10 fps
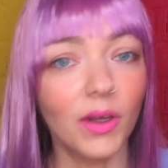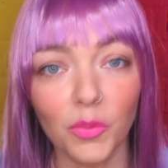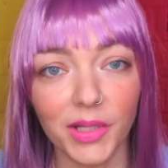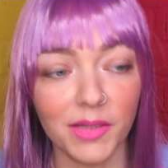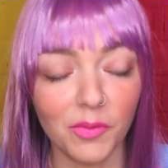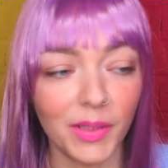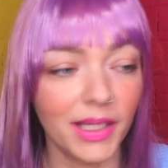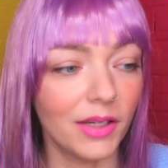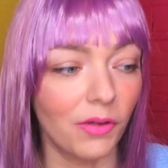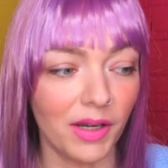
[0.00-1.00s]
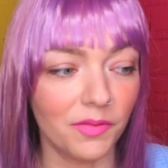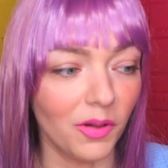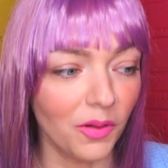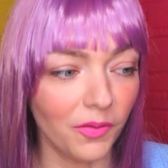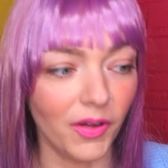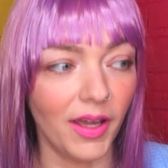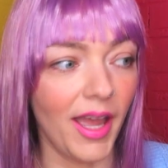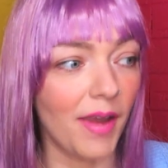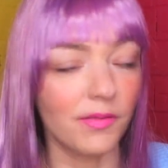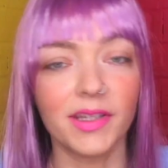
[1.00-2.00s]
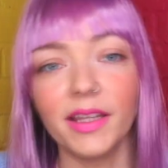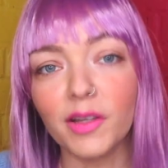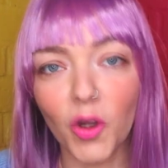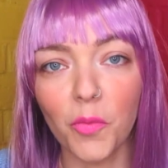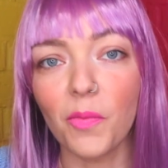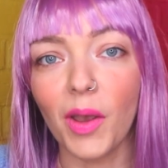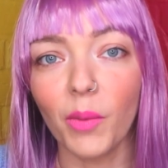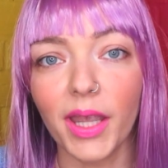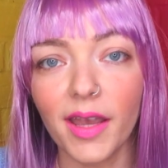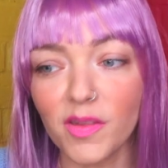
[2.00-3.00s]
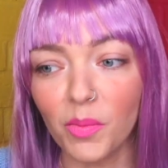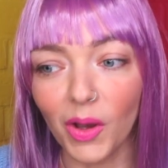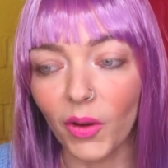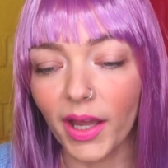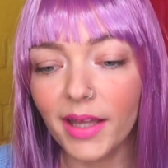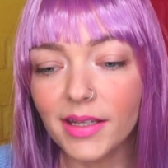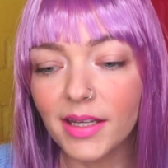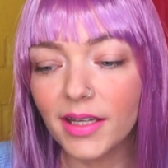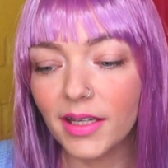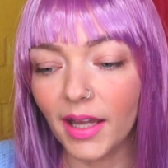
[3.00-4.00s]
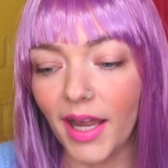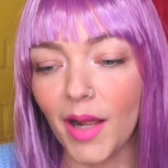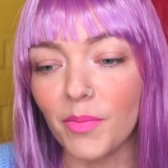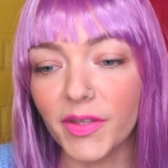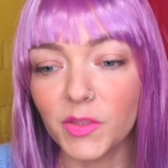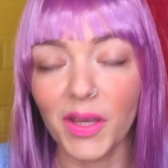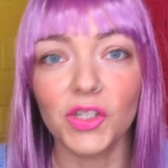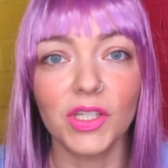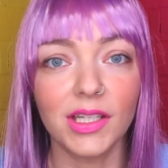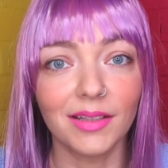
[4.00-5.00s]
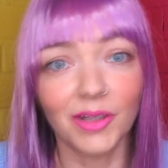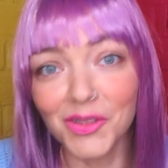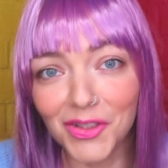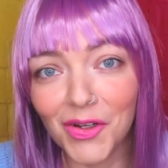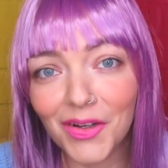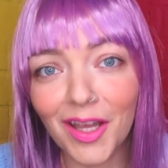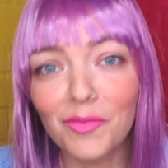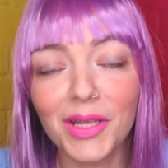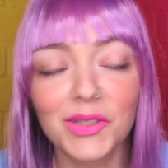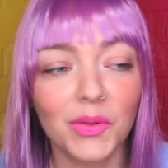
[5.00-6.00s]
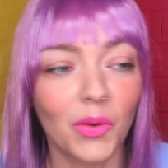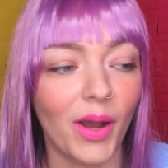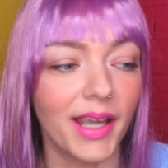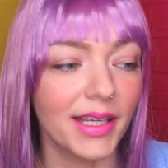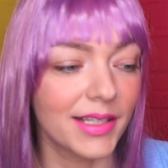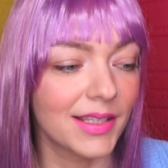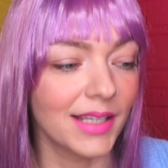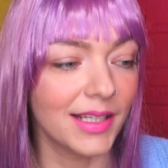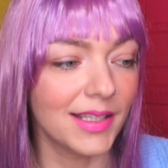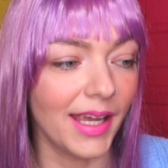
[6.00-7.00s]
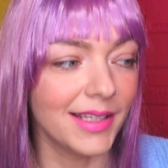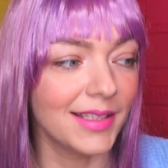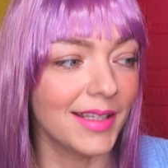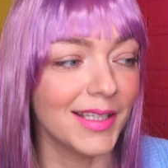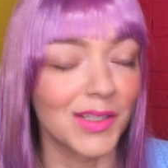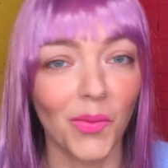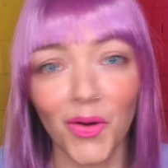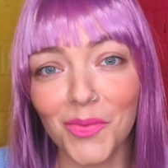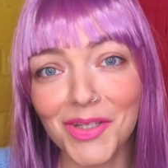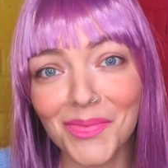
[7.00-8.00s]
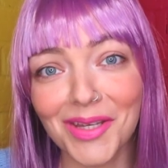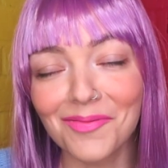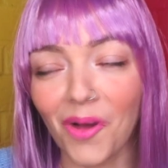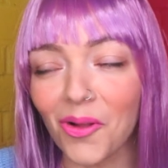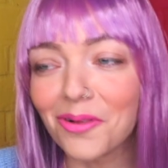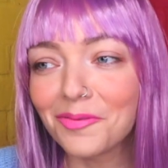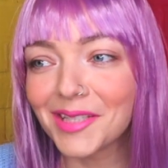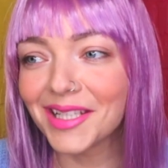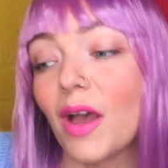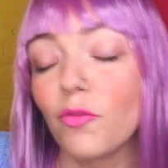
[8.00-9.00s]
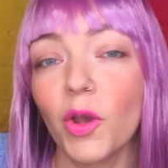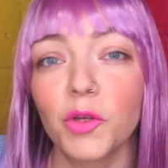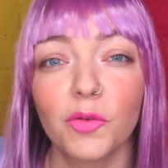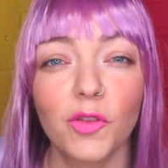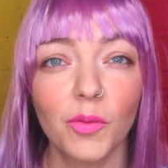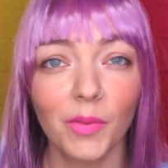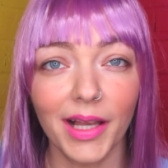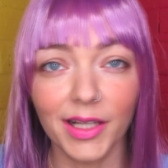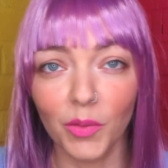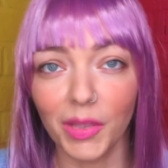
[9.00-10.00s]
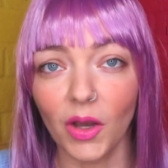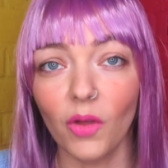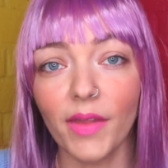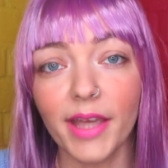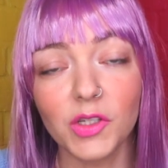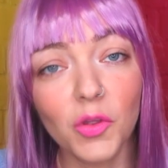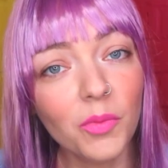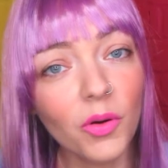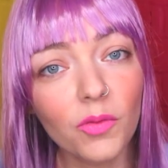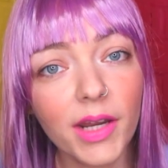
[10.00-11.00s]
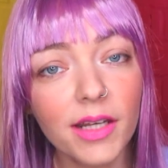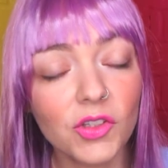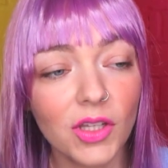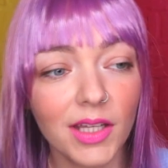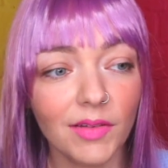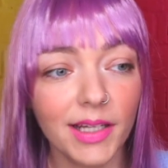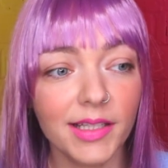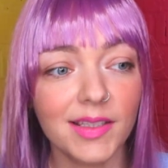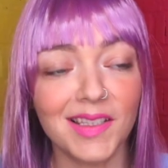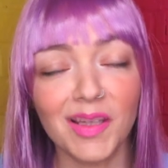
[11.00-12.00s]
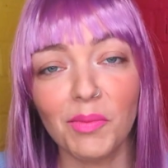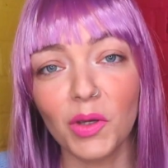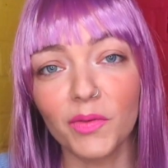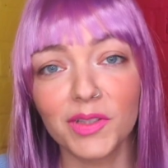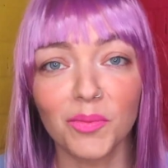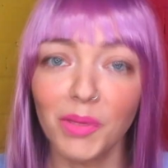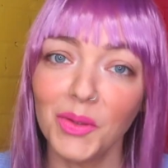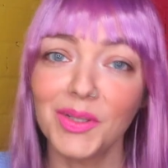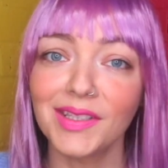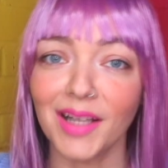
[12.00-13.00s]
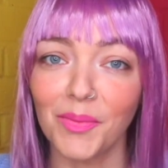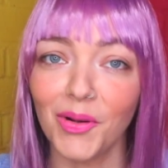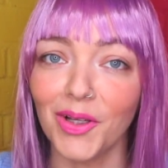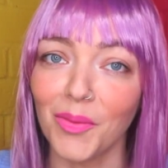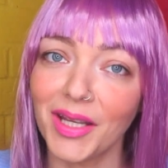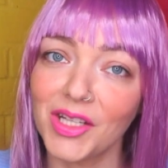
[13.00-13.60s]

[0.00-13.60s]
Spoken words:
unbelievably grateful for everything that comes my way as a blogger, especially considering I've been so quiet. It's nice that they still wanted me to be involved. So I've worked with them a little bit on their Dumbo range that they released. They sent me over some boots, I'll put a little